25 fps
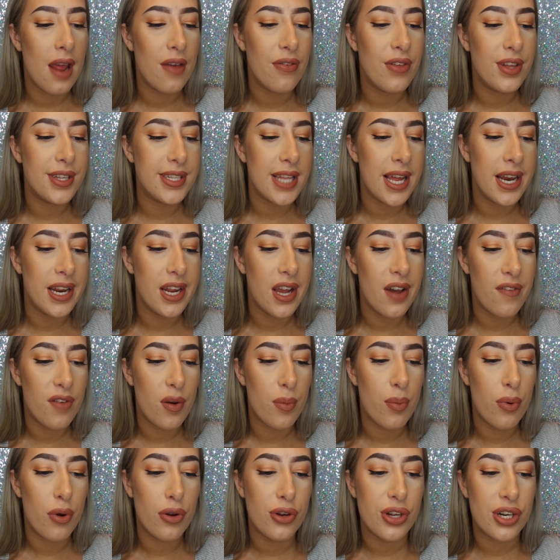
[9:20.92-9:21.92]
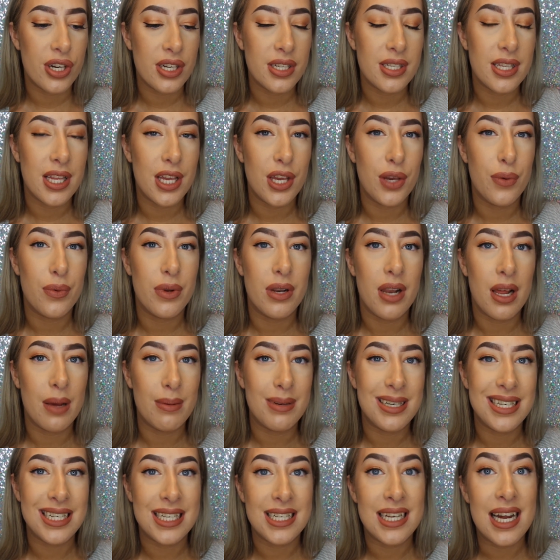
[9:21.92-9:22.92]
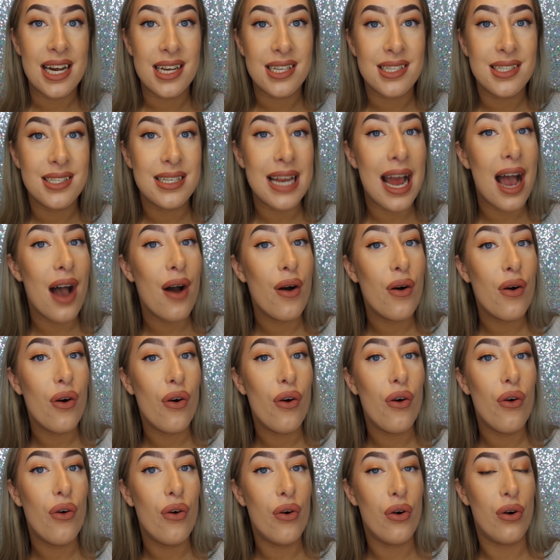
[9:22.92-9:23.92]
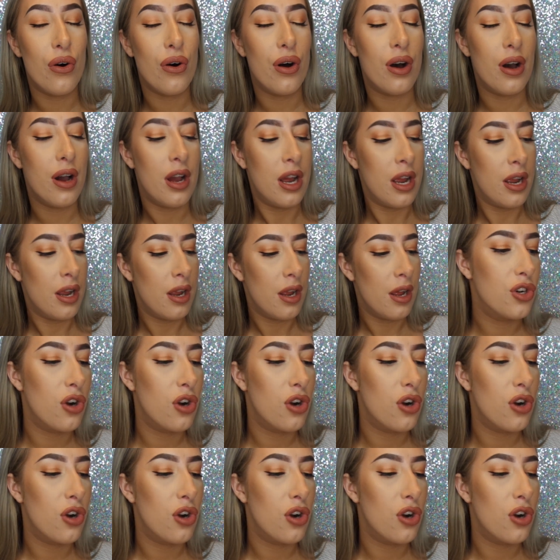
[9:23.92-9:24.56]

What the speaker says: If there's any other products that you would like me to test out or